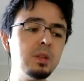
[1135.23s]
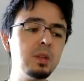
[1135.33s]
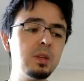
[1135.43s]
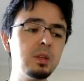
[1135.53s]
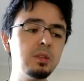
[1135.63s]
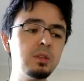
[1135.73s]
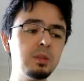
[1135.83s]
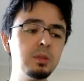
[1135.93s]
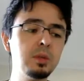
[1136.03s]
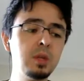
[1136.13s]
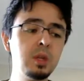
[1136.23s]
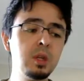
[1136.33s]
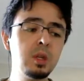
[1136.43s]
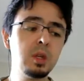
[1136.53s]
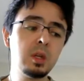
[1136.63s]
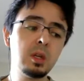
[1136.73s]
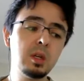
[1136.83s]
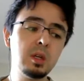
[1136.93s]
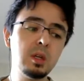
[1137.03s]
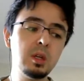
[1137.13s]
So,
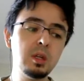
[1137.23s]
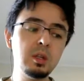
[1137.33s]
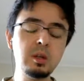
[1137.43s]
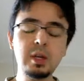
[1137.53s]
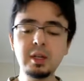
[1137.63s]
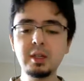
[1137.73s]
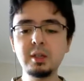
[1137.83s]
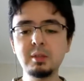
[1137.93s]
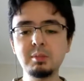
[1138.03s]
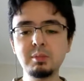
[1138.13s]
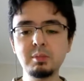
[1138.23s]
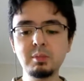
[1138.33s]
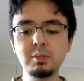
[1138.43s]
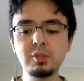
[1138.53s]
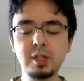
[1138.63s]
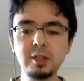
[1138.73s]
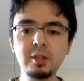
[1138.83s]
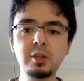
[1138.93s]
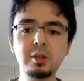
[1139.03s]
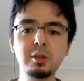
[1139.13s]
I started the
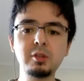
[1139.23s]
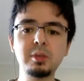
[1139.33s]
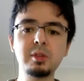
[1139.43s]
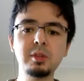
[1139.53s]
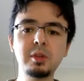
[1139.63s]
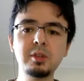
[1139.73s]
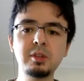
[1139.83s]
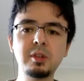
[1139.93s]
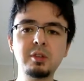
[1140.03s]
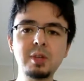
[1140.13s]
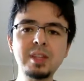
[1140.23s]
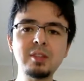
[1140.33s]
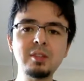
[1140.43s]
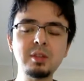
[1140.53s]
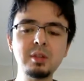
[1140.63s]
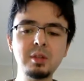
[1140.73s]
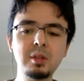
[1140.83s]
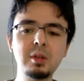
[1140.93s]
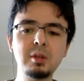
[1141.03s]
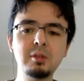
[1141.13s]
course with not a great deal of